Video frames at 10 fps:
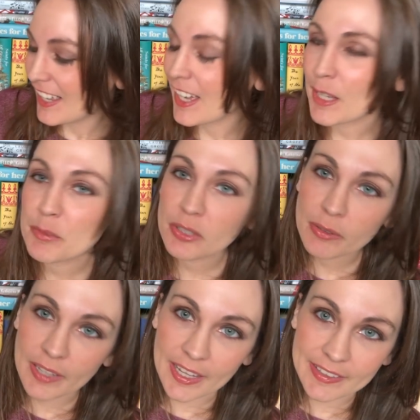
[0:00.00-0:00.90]
I'm so
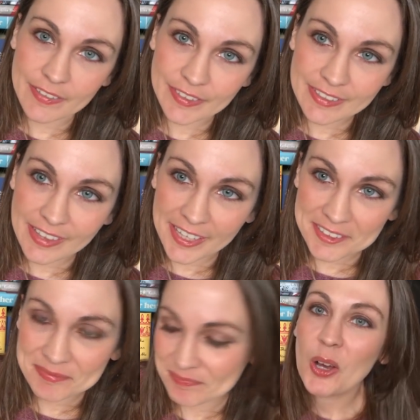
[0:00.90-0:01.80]
glad they fixed that.
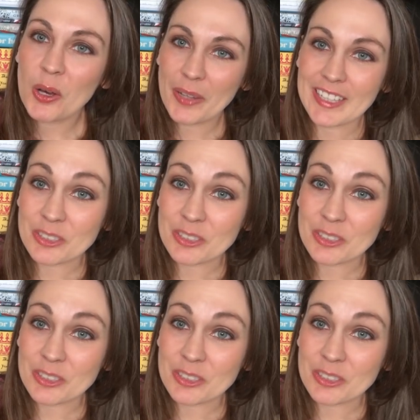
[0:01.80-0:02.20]
Okay,